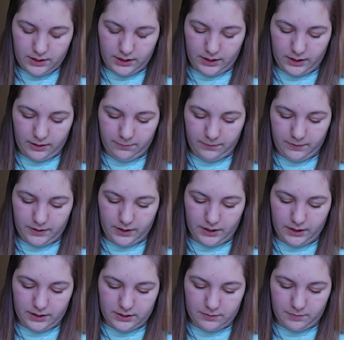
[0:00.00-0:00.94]
Like, I feel
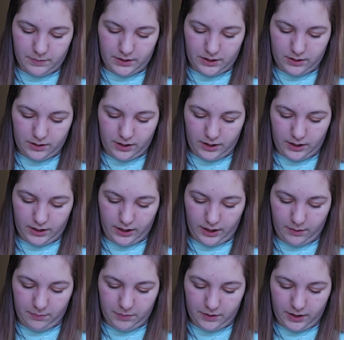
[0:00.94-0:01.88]
like it's been a lot of
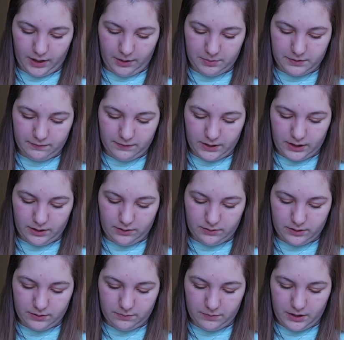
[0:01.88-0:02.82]
hyperlapse
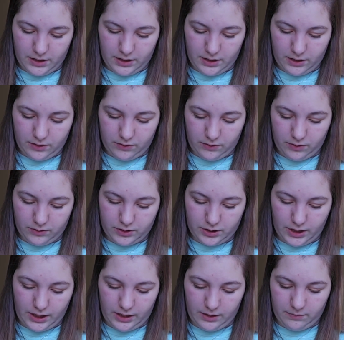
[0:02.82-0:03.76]
videos of me
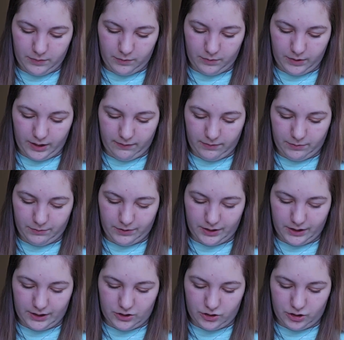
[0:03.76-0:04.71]
crocheting, but we haven't
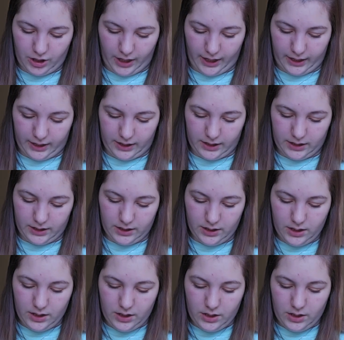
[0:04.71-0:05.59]
really chatted.